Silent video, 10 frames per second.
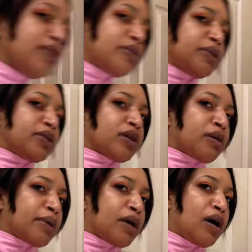these opinions are
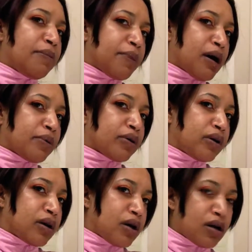going to be
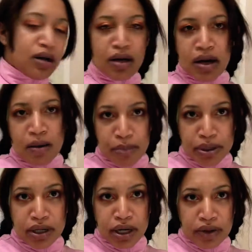unpopular or not, but
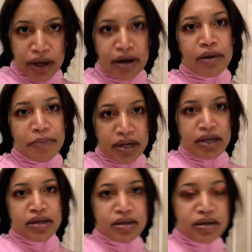they are
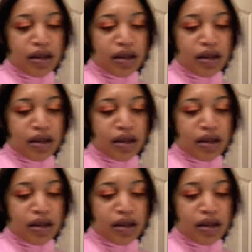opinions